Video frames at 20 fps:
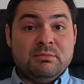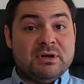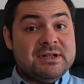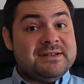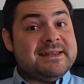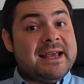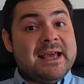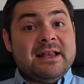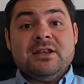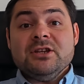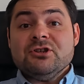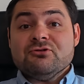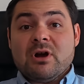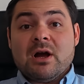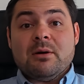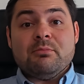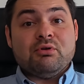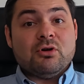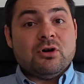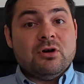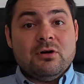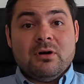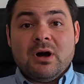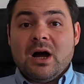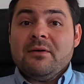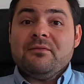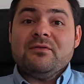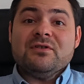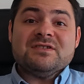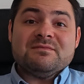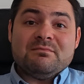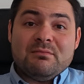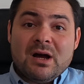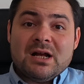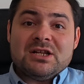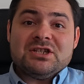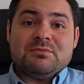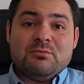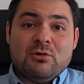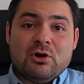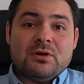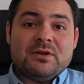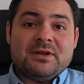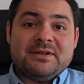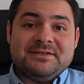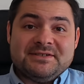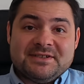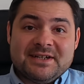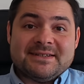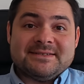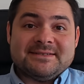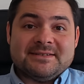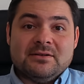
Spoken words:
But Daily Drop Pro offers much more than just